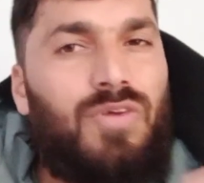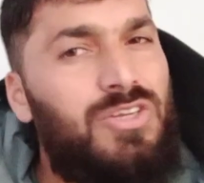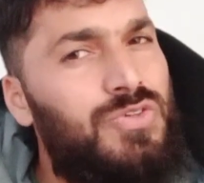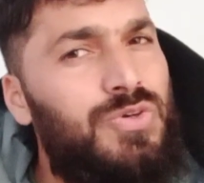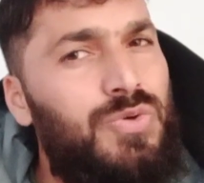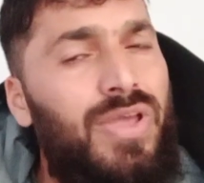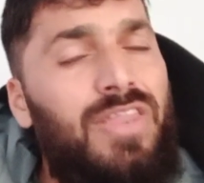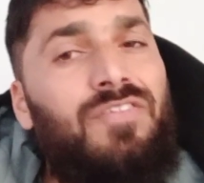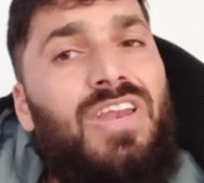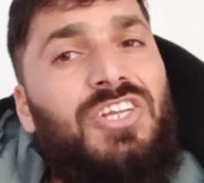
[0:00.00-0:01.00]
Once you do
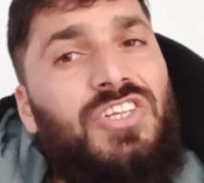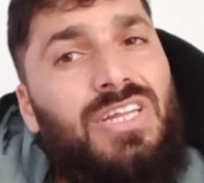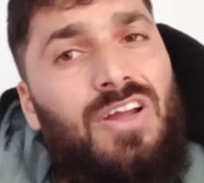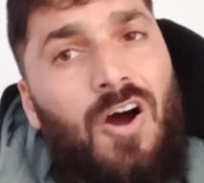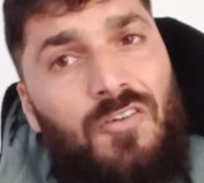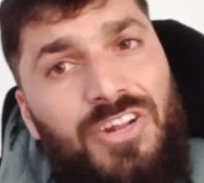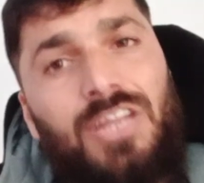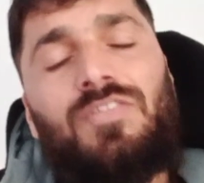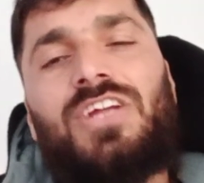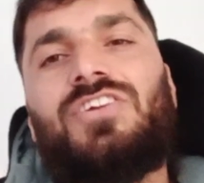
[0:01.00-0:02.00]
inflation, after
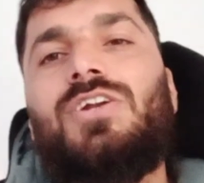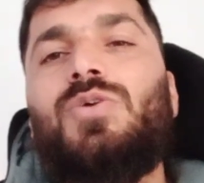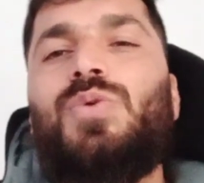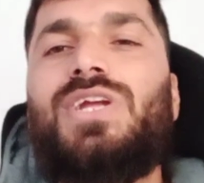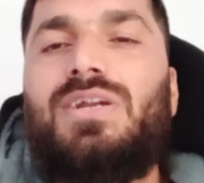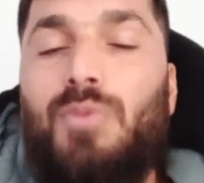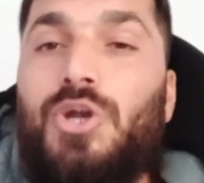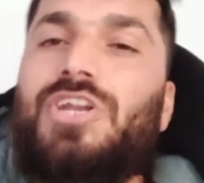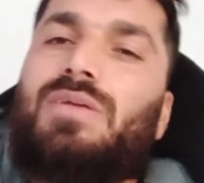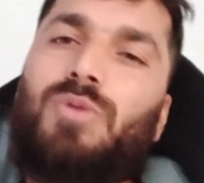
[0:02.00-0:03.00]
inflation, do read
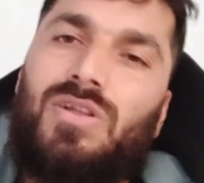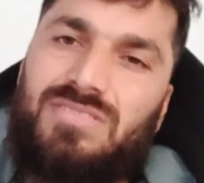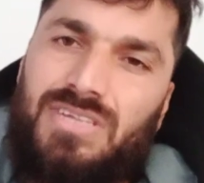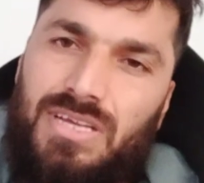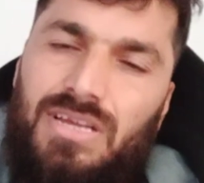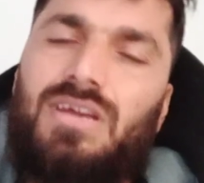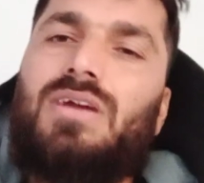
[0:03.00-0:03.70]
monetary policy.